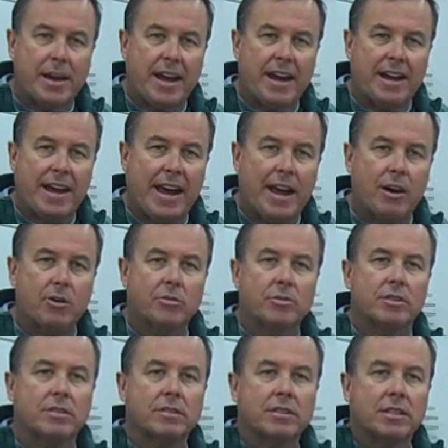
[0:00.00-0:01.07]
bag
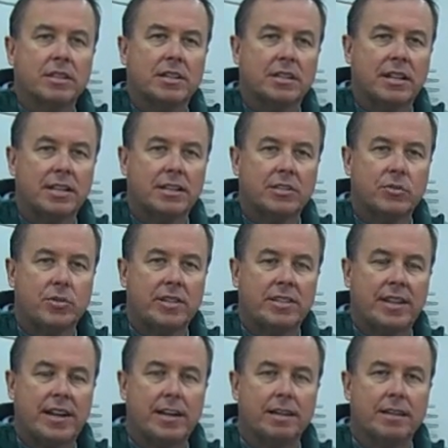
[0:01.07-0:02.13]
out, kind of squeeze
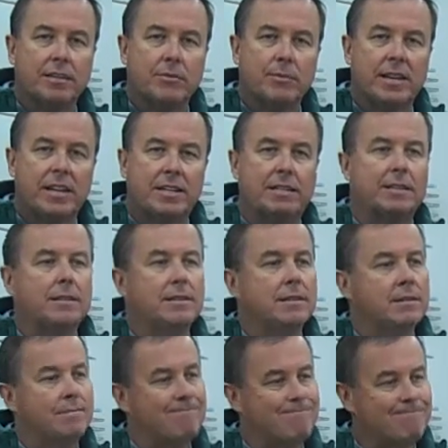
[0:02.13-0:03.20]
it out a little bit,
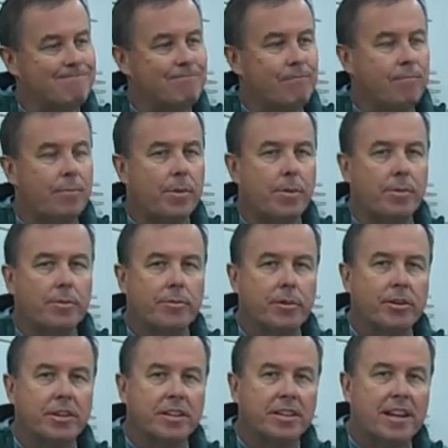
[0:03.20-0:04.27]
throw
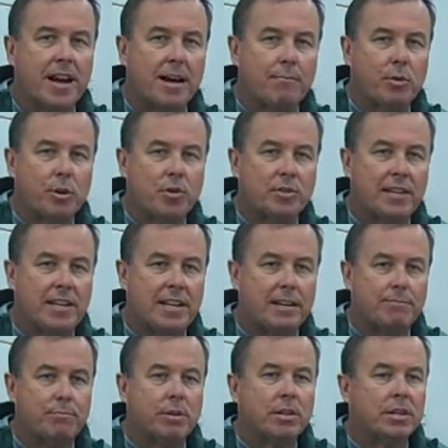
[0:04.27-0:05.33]
it on the compost
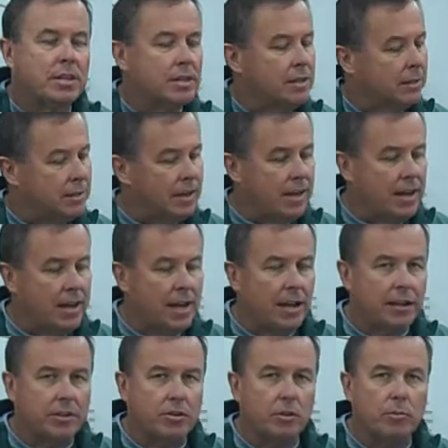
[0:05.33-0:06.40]
heap,
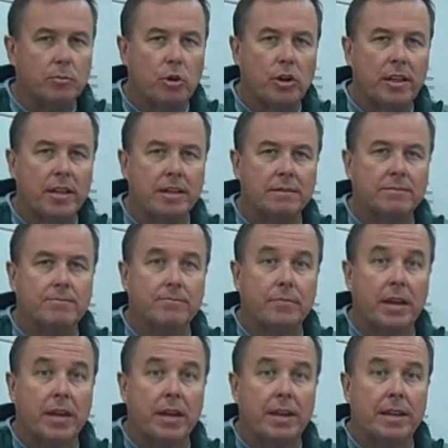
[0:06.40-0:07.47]
and go to boiling.
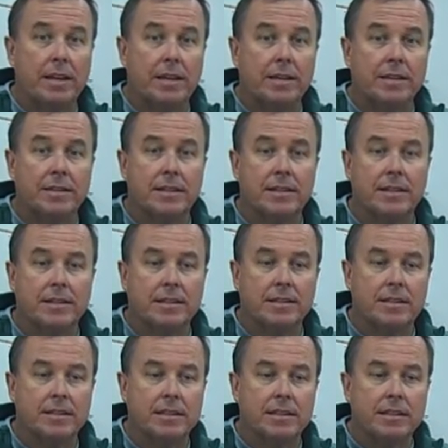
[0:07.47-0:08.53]
And
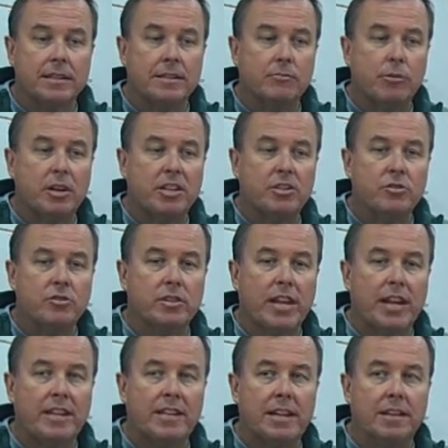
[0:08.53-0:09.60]
you're going to want to use
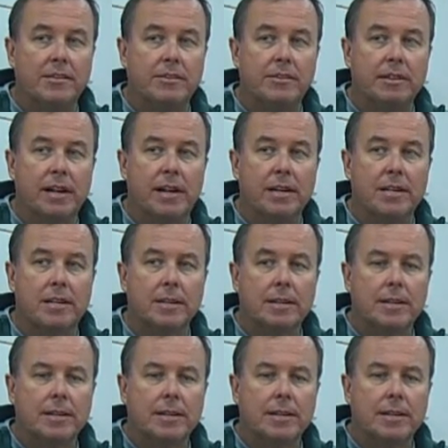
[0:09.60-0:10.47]
another